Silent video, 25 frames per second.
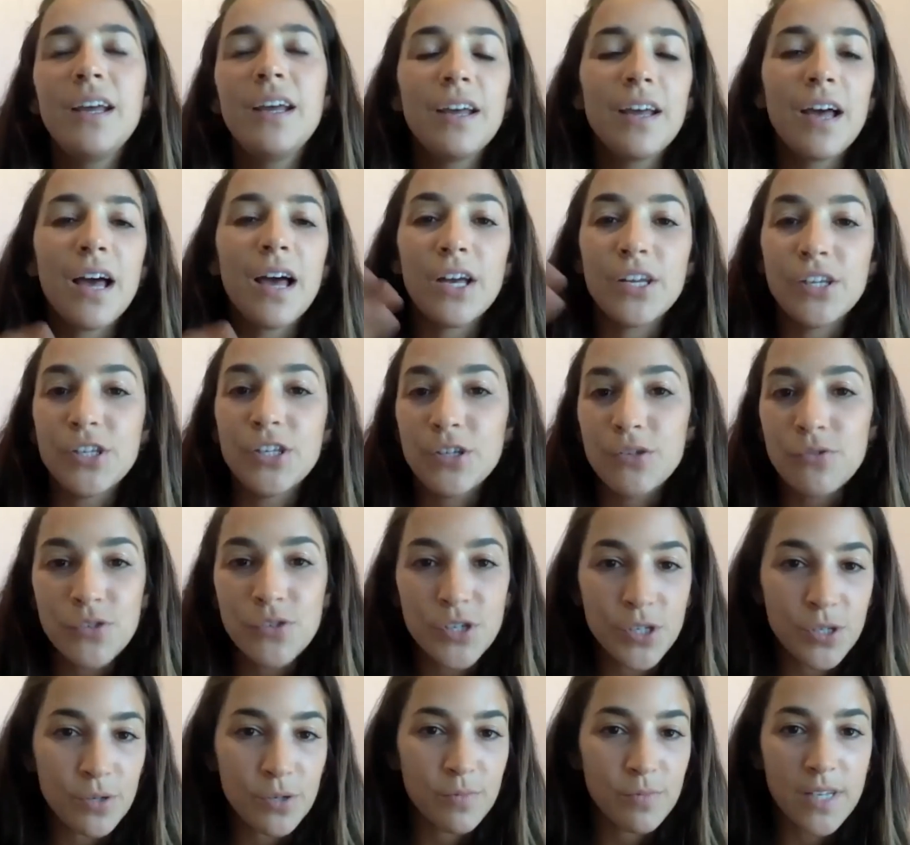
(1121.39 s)
a
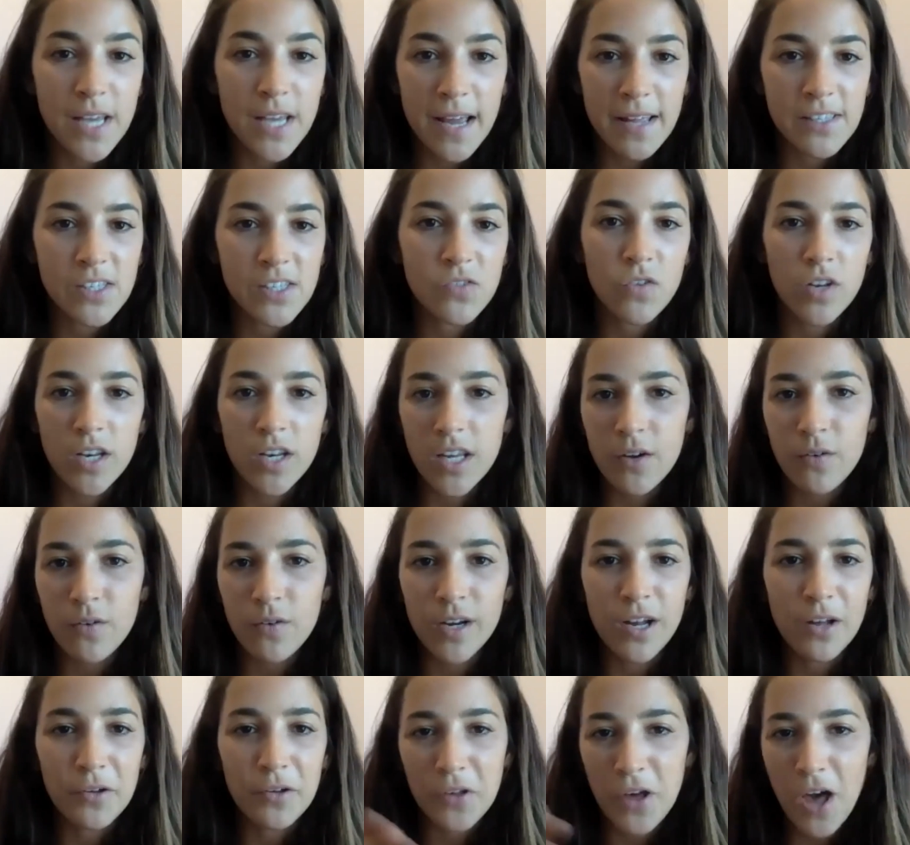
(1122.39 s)
YouTube dance video
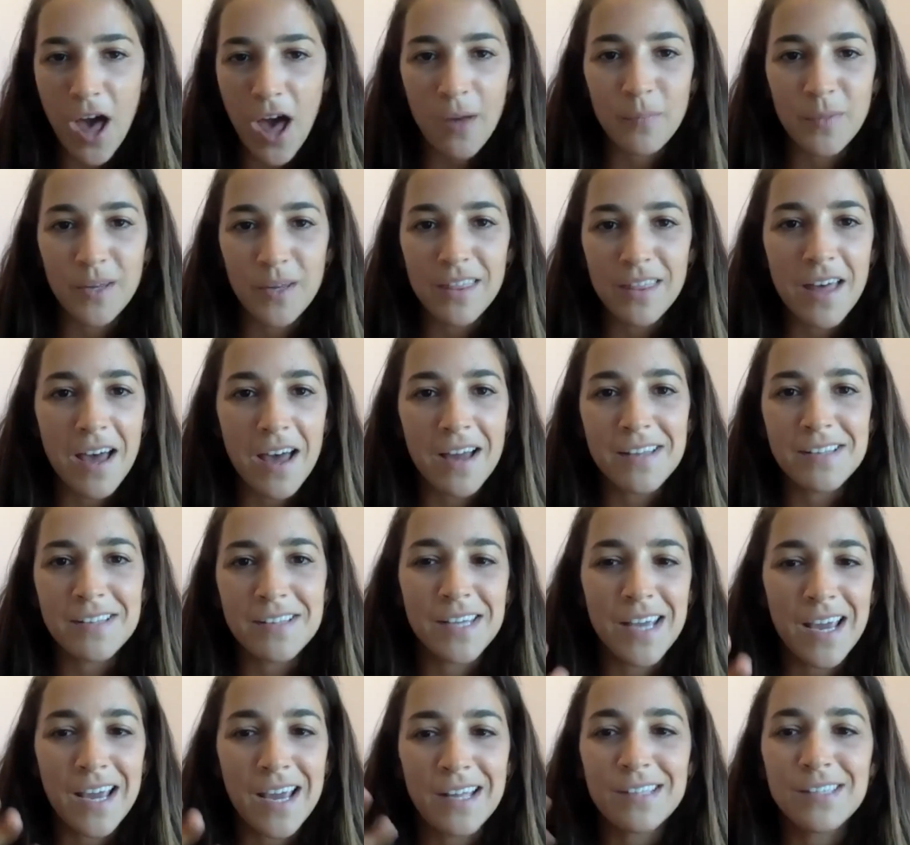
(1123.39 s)
and I'll copy that
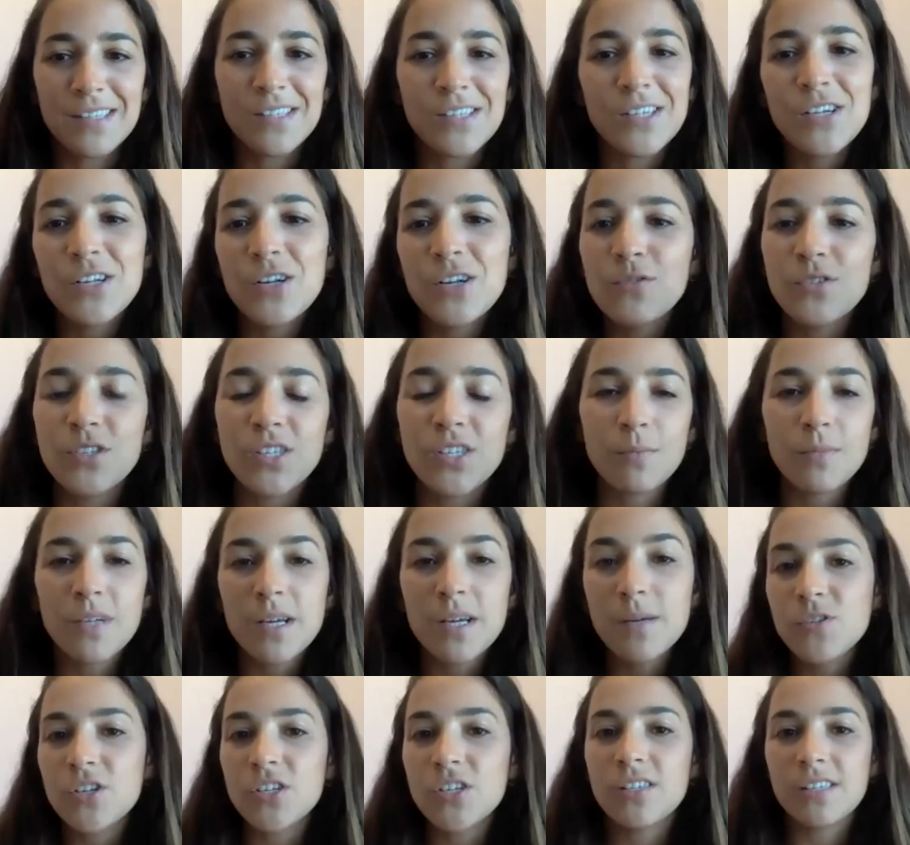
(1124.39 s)
dance.
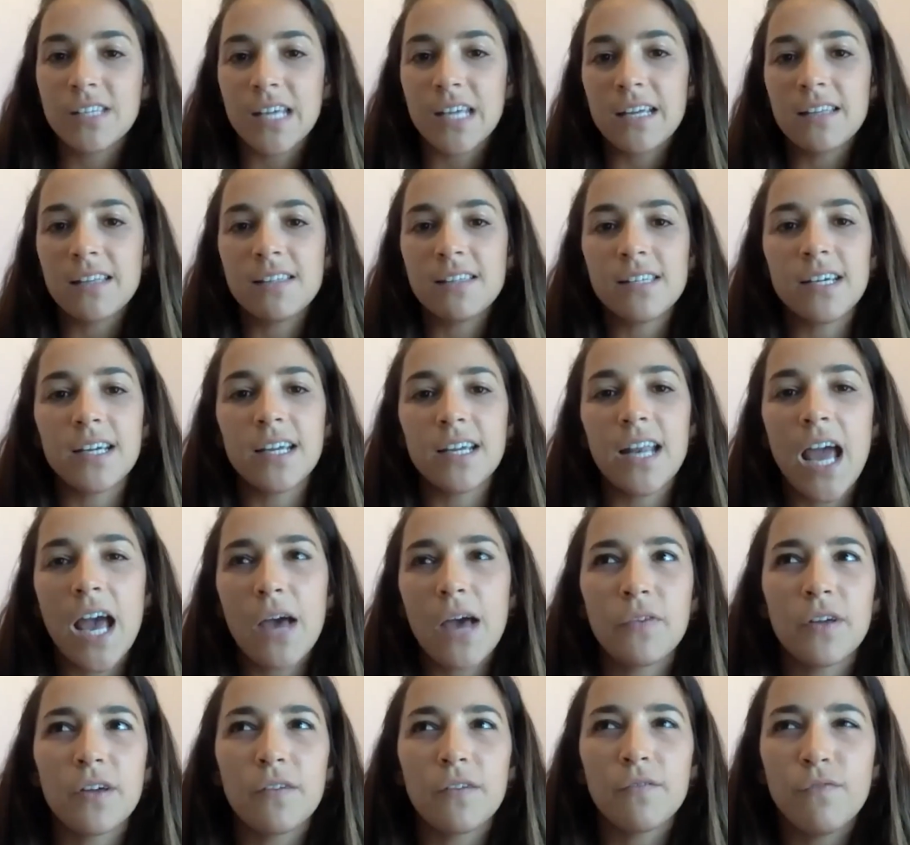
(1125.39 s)
Sometimes just dancing and
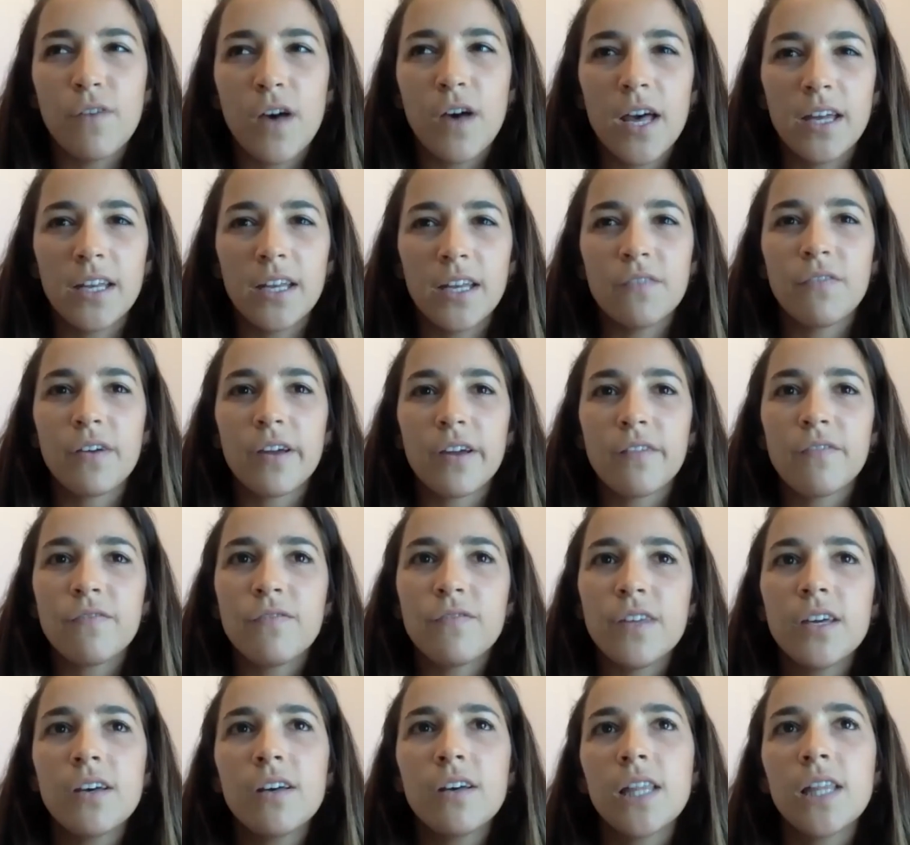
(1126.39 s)
having fun. If I
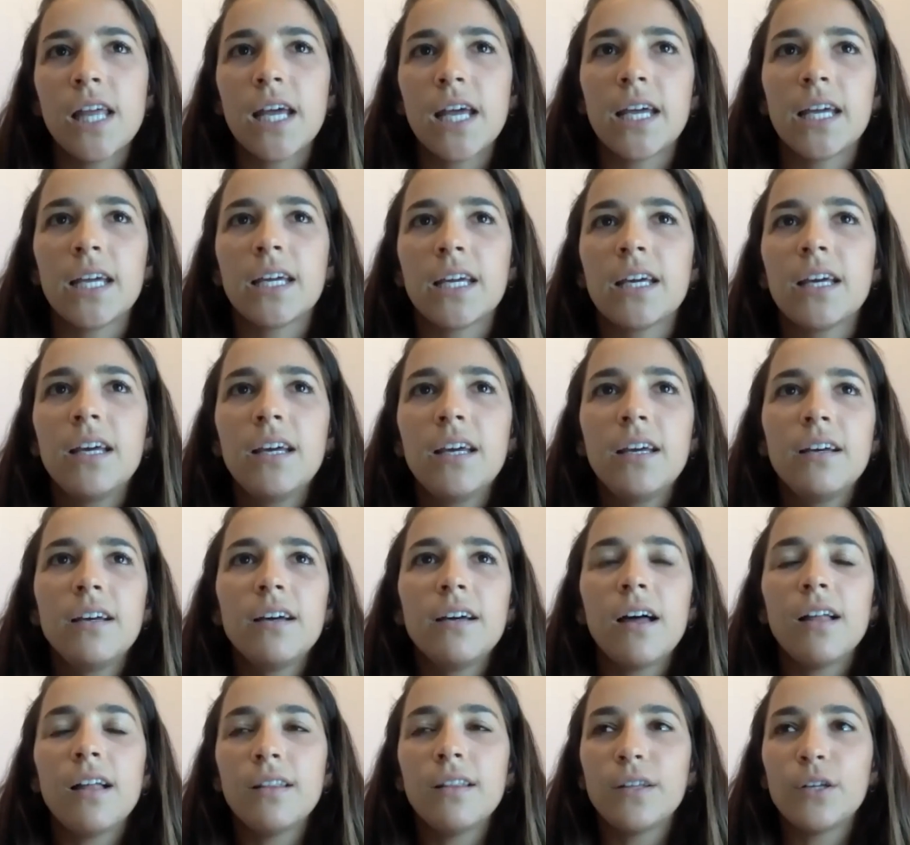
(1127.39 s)
feel like
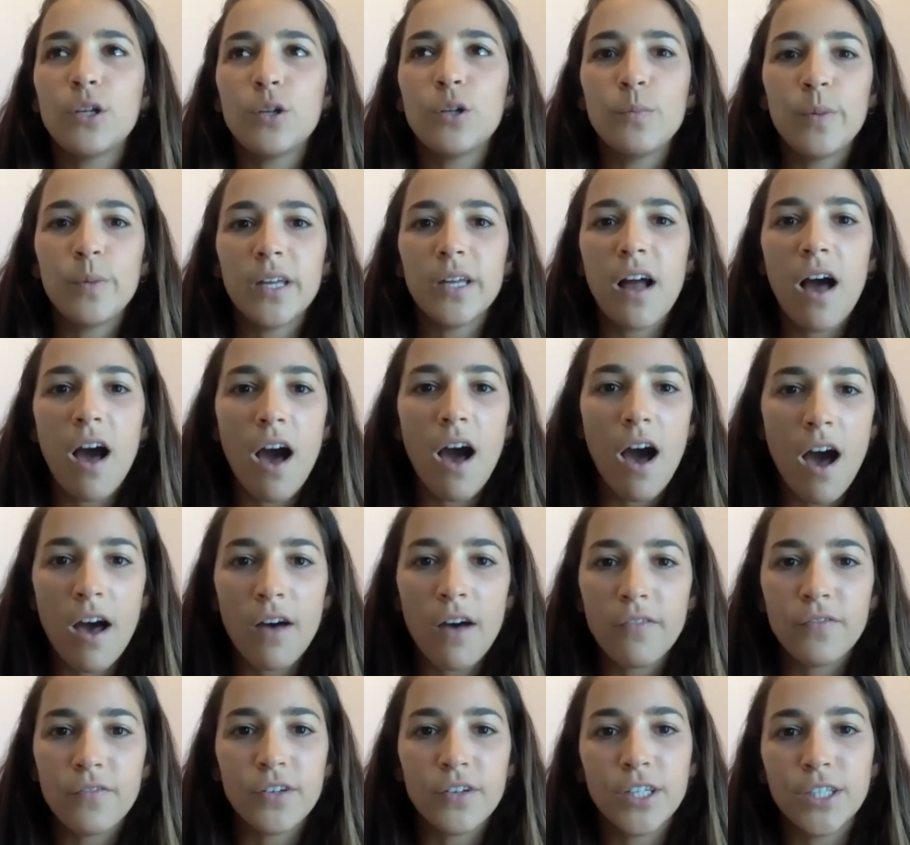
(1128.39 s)
a little bit
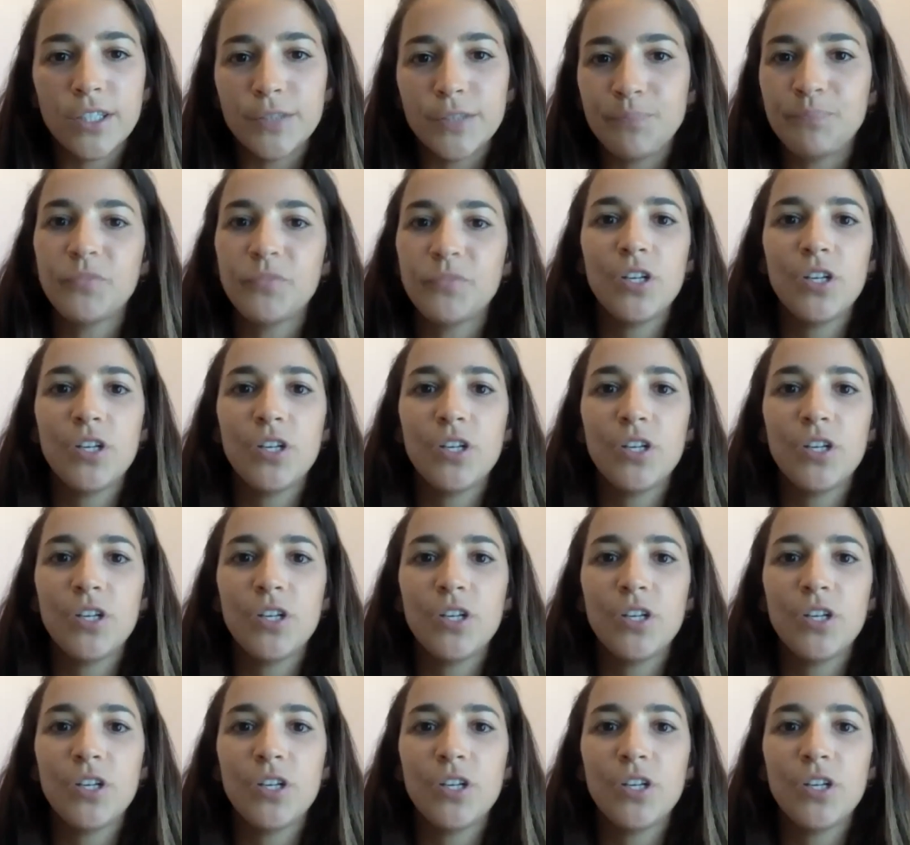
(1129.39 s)
off, or,